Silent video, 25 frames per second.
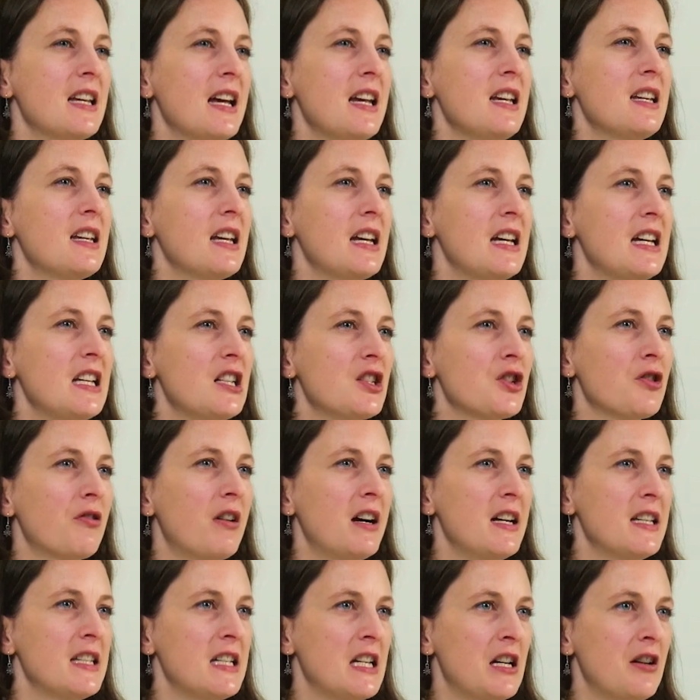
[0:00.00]
Take each
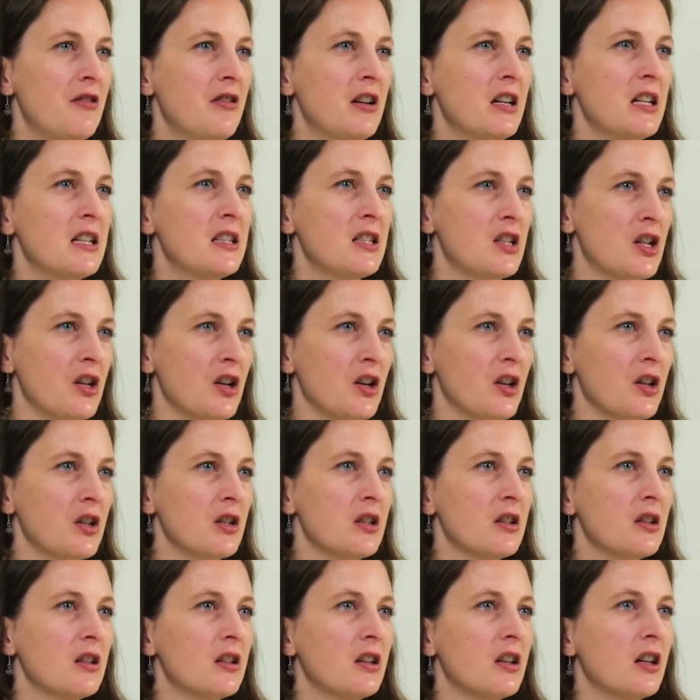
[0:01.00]
criterion in
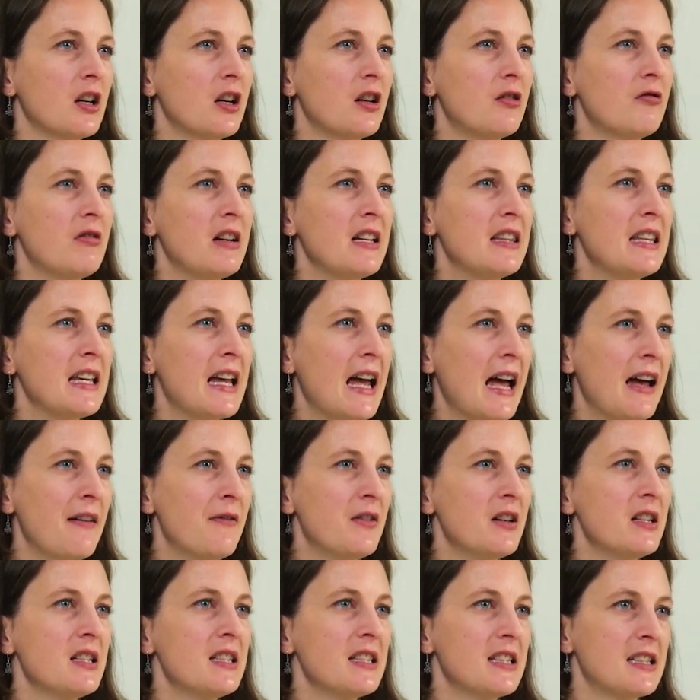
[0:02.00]
turn, read the
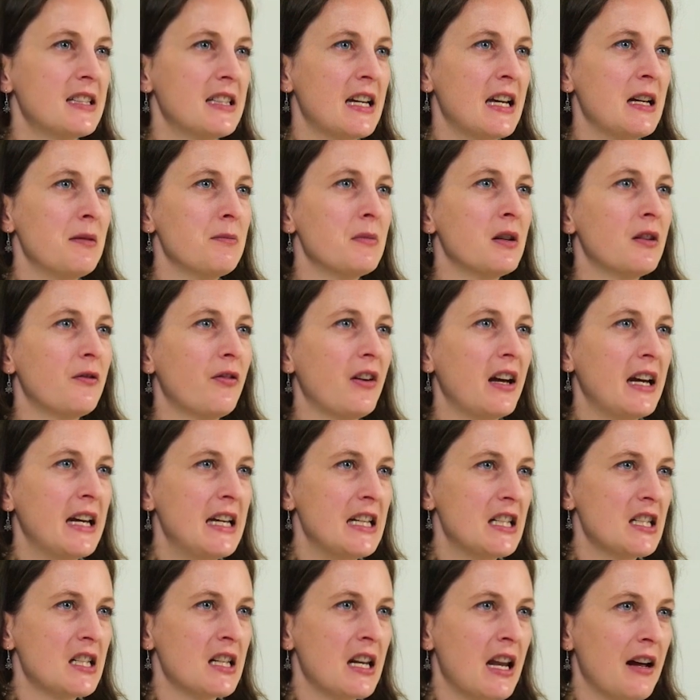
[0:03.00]
evidence statement for
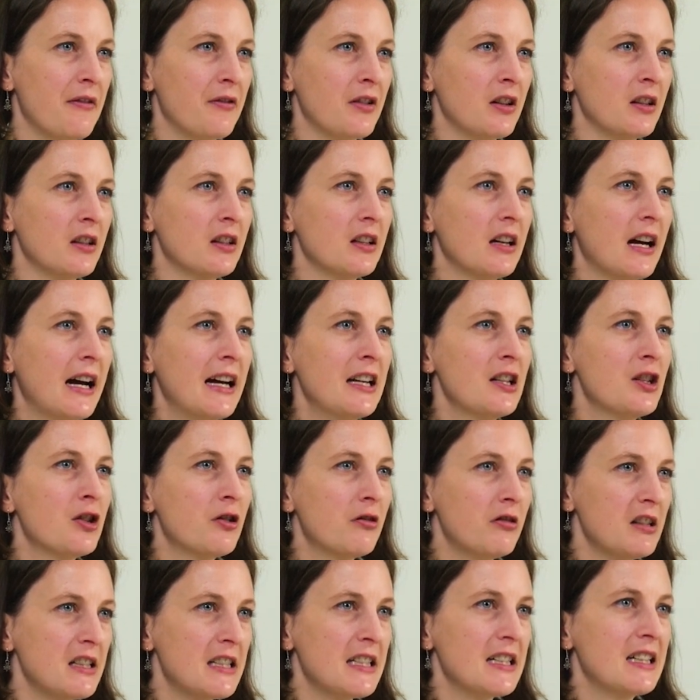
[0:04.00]
each level, and
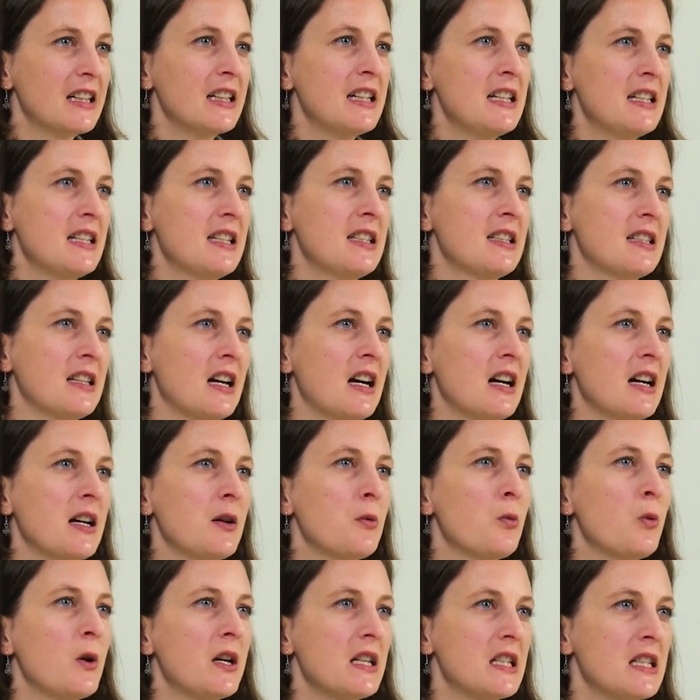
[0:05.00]
critically decide
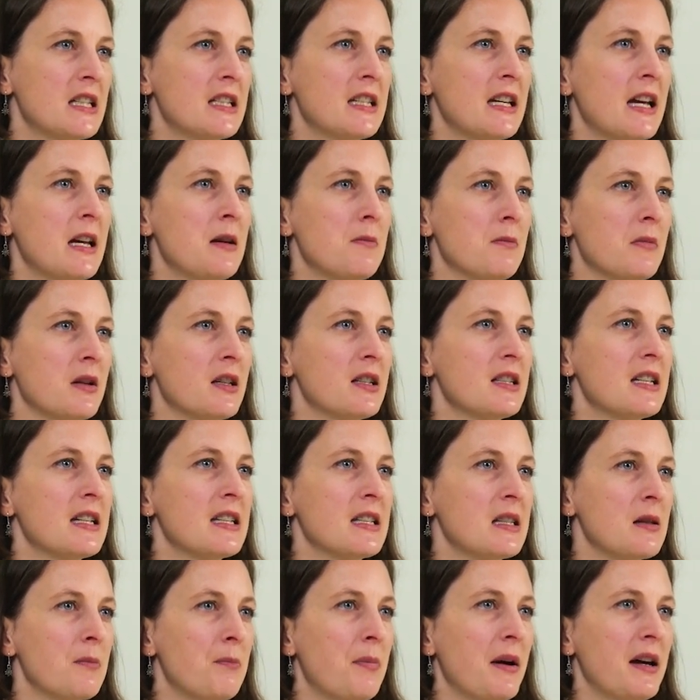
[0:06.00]
which statement
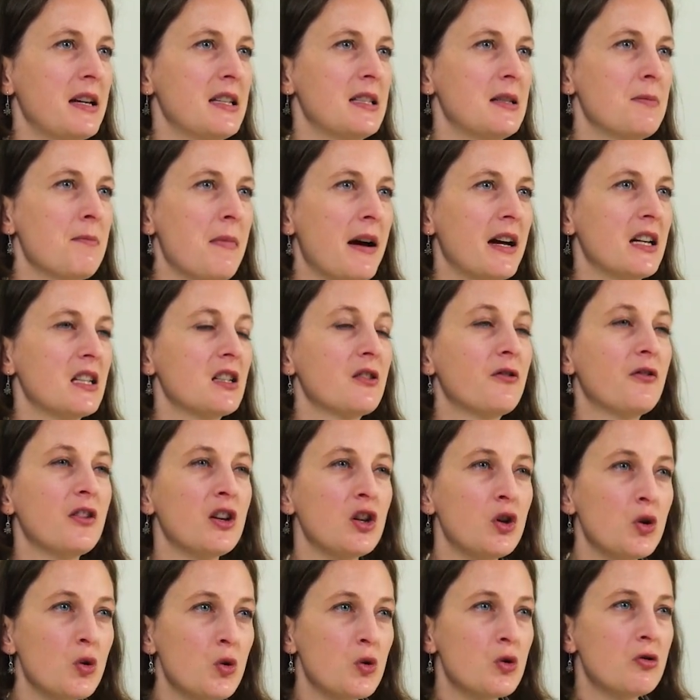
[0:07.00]
is the best match for
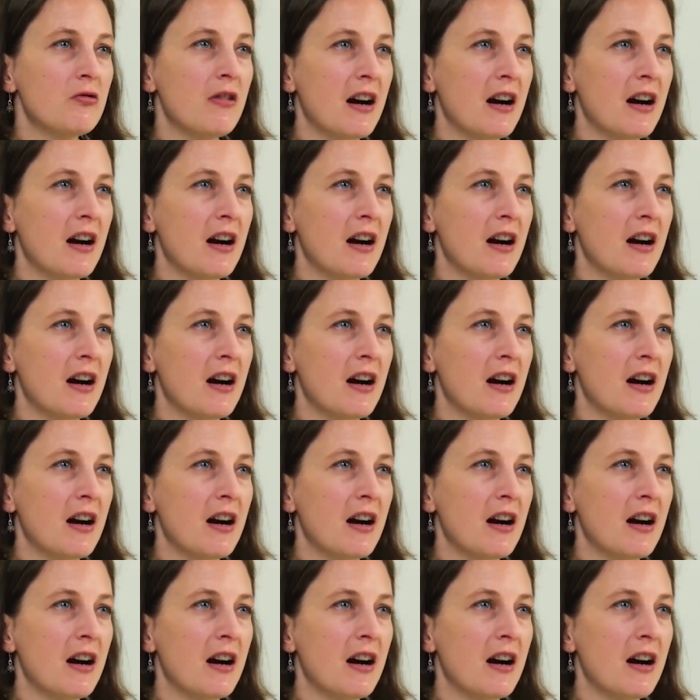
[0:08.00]
your